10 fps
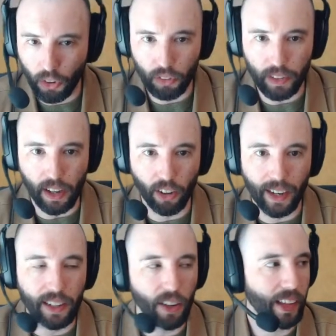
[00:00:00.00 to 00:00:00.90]
of yellow.
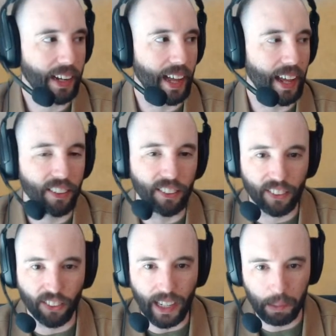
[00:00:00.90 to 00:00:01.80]
I know that kind of
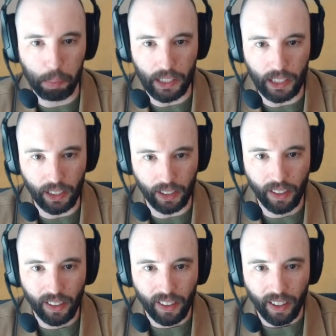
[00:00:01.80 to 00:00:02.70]
looks like pee.
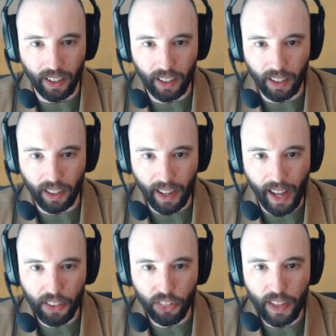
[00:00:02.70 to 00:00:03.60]

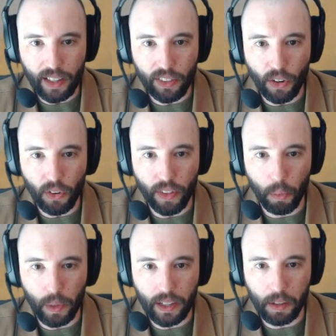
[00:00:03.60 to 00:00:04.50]
I think though
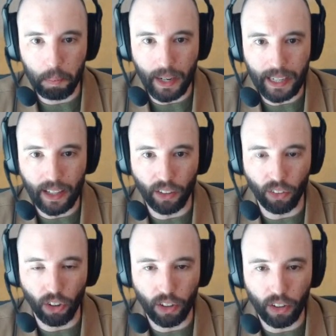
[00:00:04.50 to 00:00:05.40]
that we could make it
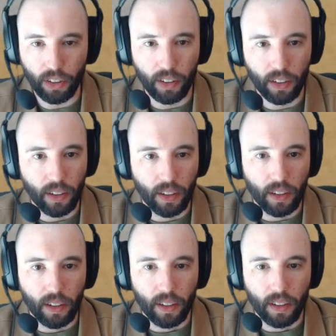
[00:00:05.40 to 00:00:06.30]
look
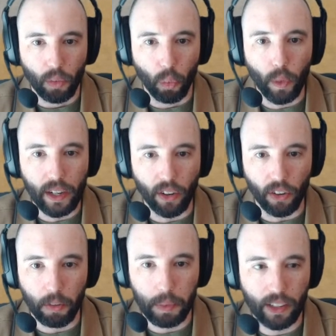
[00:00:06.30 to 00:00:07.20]

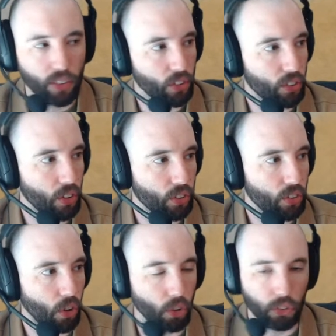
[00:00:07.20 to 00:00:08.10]
weird because there's
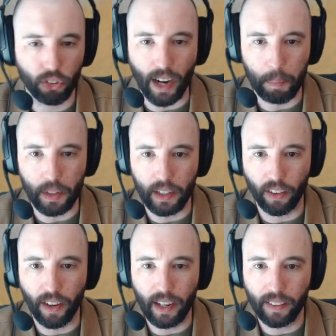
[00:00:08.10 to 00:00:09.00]
souls trapped in
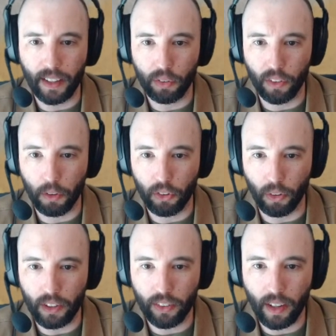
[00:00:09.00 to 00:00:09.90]
here, right? That's what the
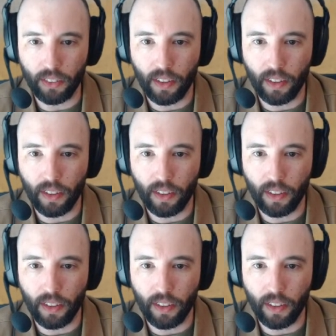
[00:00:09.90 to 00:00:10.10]
story says.